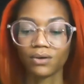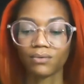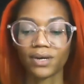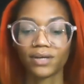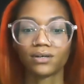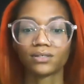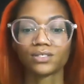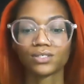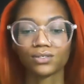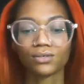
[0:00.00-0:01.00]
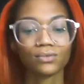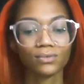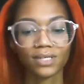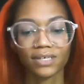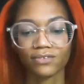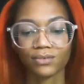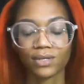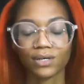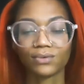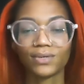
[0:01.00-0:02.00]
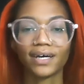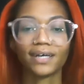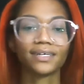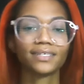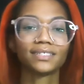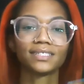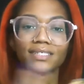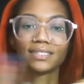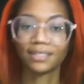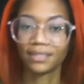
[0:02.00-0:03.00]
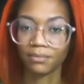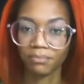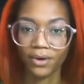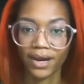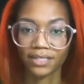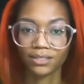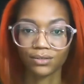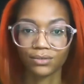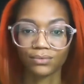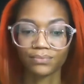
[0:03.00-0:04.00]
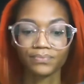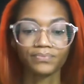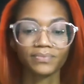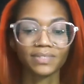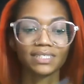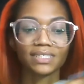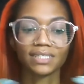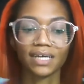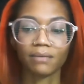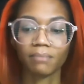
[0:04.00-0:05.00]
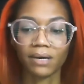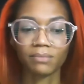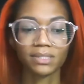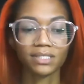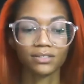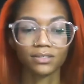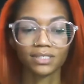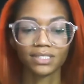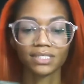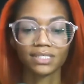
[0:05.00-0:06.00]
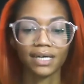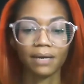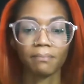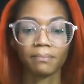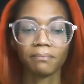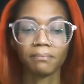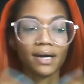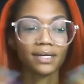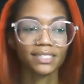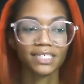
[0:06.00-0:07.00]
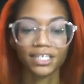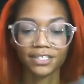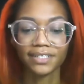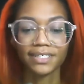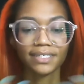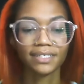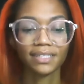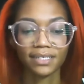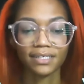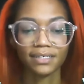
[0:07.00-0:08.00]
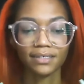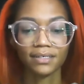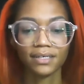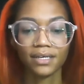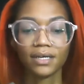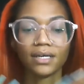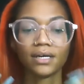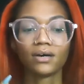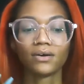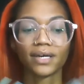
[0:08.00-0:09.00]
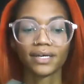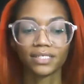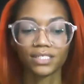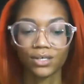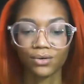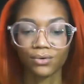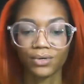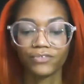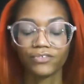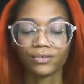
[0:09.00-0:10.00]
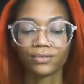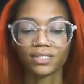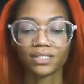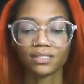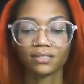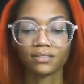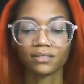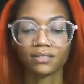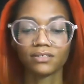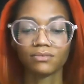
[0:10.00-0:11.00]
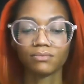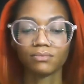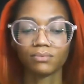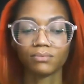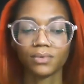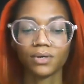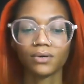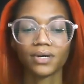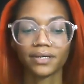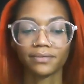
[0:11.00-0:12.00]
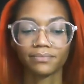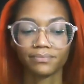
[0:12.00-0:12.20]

right? On a soul level, though, not this is nothing practical. This is not about material. This is not monetary anything. Okay, so it feels it. Okay.